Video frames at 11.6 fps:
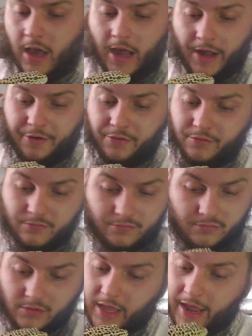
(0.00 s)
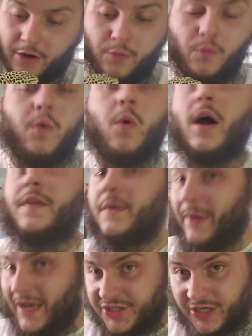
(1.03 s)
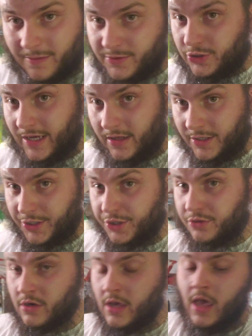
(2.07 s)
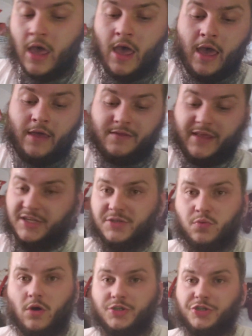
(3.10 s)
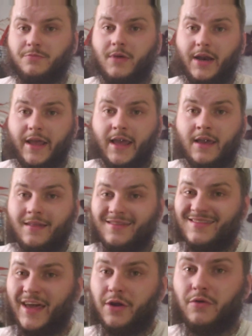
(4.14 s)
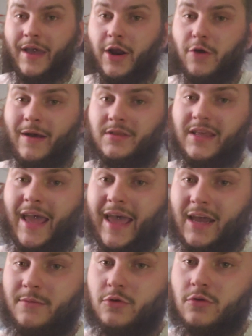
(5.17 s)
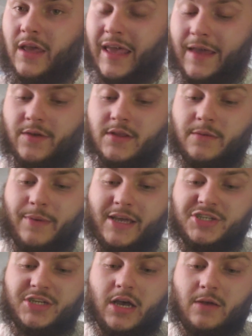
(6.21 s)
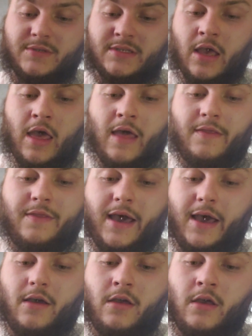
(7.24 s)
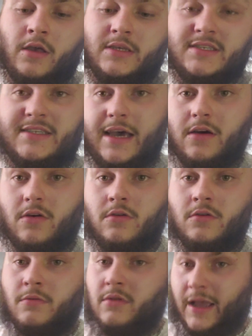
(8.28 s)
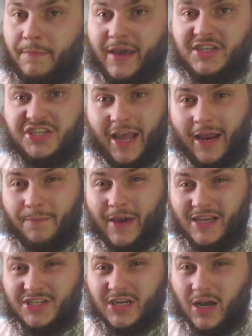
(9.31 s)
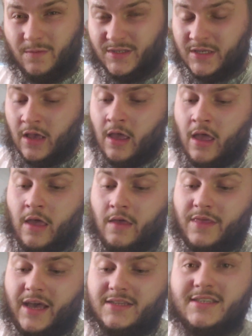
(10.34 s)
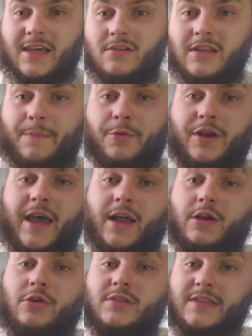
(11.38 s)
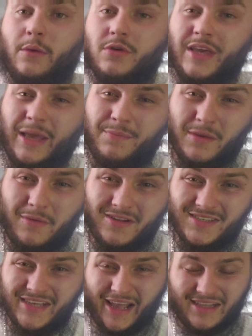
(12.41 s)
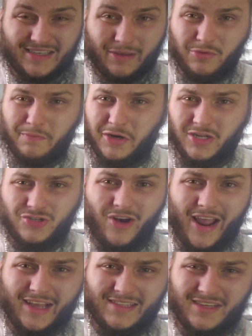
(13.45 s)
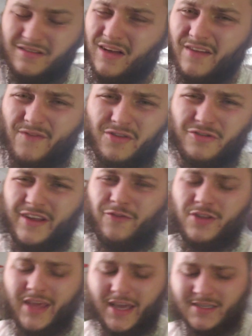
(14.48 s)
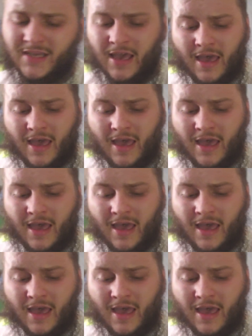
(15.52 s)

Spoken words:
I don't care what the pet shops are telling you. They just want your money. They don't care about the animal. Even the pet shops that sell, like big chain pet shops that sell leopard geckos, they will keep them on sand. Same with bearded dragons and a lot of other different things.